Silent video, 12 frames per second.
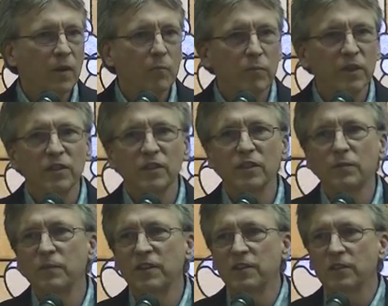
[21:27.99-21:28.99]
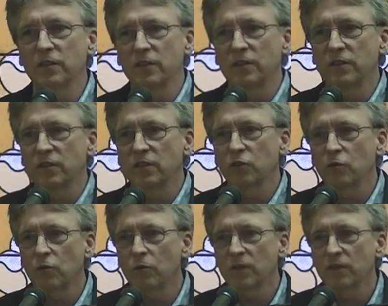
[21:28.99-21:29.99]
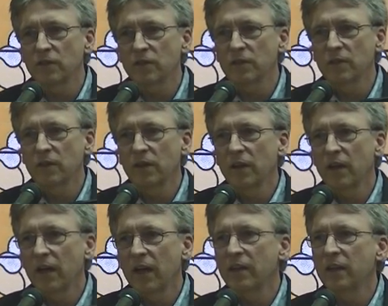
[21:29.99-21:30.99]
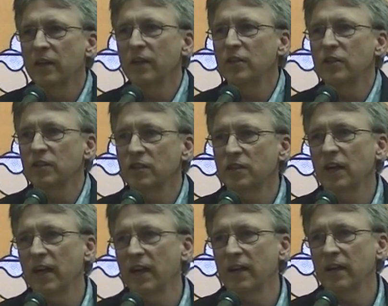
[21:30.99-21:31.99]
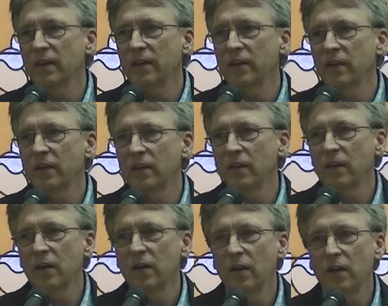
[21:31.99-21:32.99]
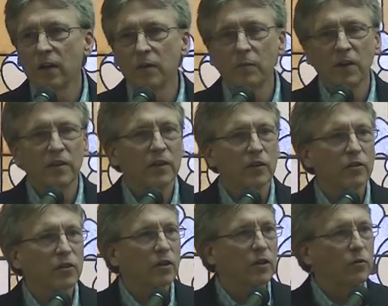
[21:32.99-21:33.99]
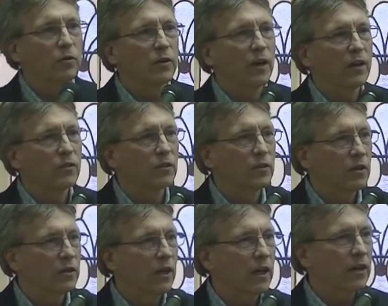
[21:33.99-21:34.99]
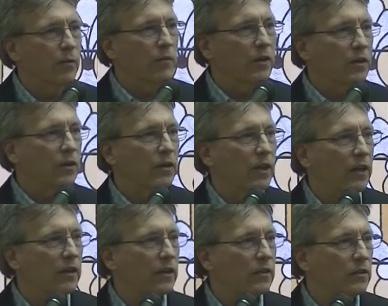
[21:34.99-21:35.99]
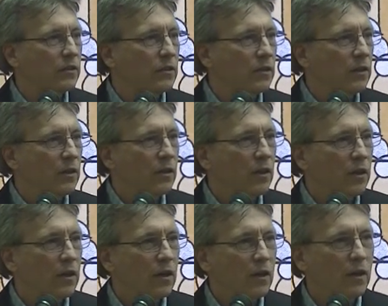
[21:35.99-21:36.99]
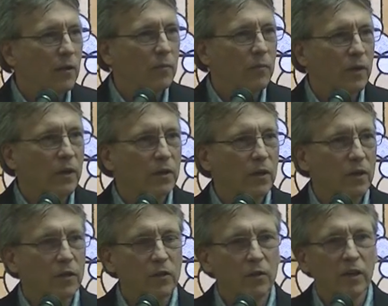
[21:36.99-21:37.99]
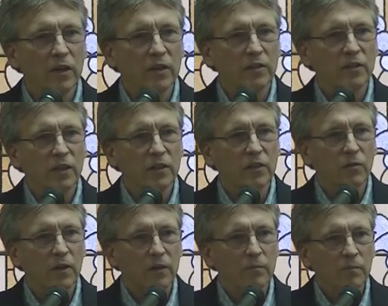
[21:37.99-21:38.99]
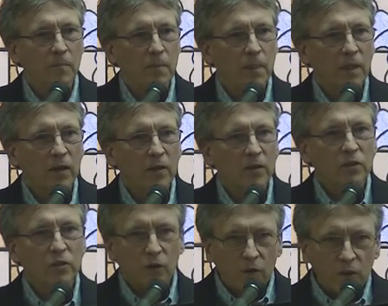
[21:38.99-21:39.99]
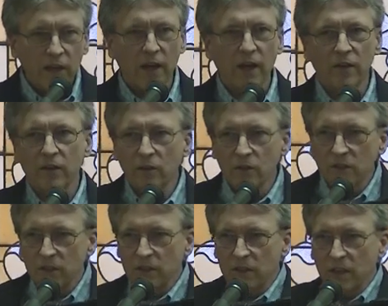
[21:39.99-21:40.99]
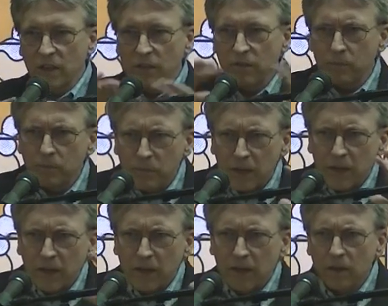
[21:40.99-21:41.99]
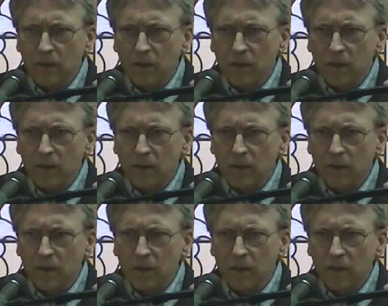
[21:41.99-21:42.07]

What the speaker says: business visas, tourists, and then they just stay. I think there's 100,000 undocumented Canadians in the United States, right? So yeah, there's this kind of big